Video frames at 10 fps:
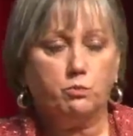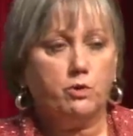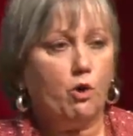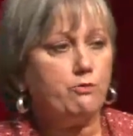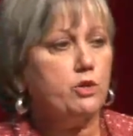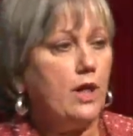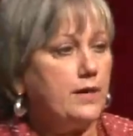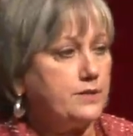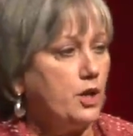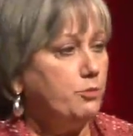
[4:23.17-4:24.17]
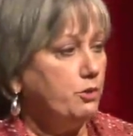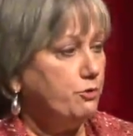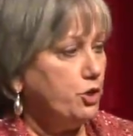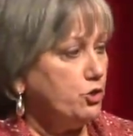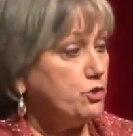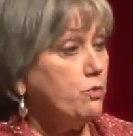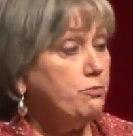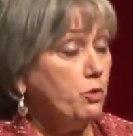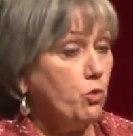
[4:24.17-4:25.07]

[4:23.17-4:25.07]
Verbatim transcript: over the last couple of years, we've been